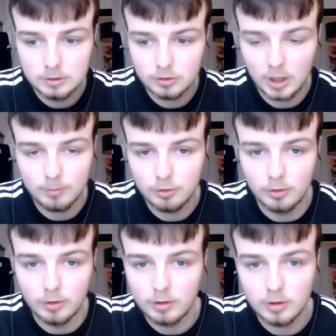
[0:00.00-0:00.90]
just
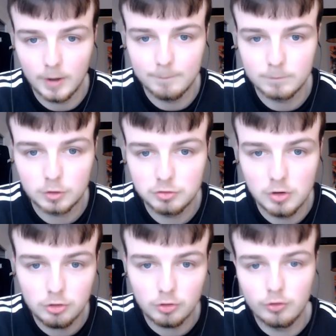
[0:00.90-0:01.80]
absolutely
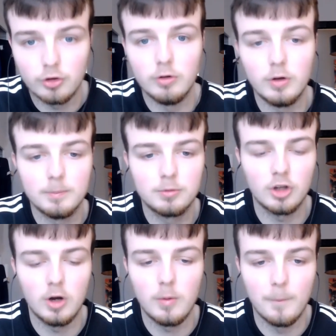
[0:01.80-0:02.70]
crucial to them.
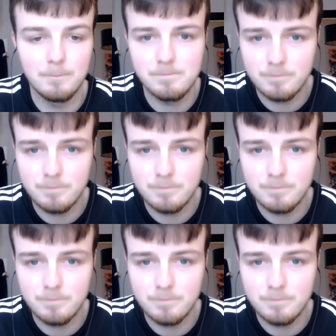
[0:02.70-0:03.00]
So